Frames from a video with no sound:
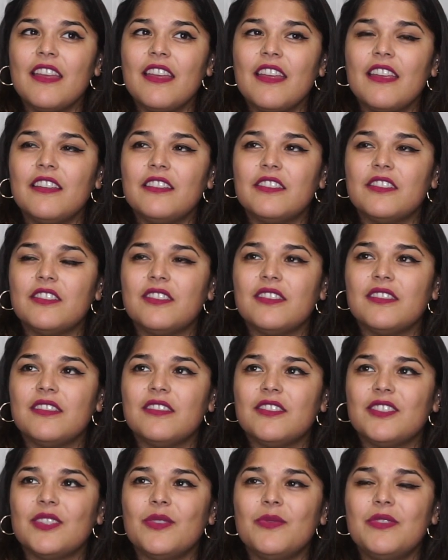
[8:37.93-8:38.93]
is
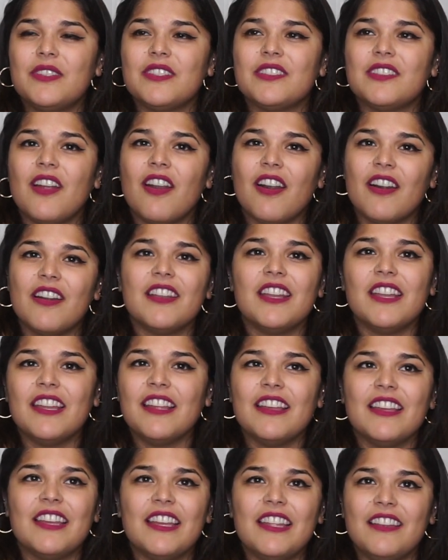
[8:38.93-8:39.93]
so
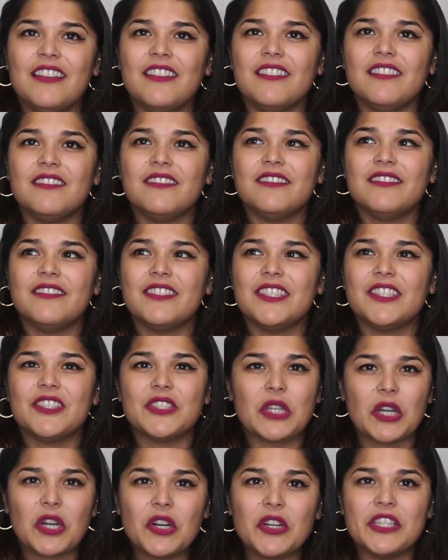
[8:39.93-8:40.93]
disheartening and
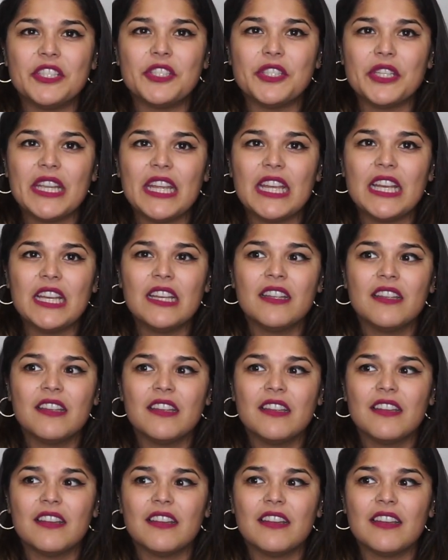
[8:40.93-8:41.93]
discouraging.
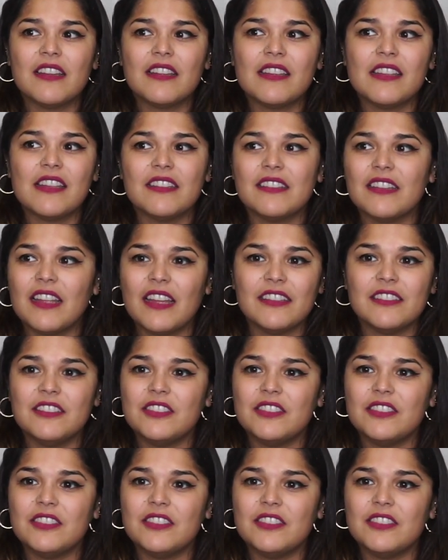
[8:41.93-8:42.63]
And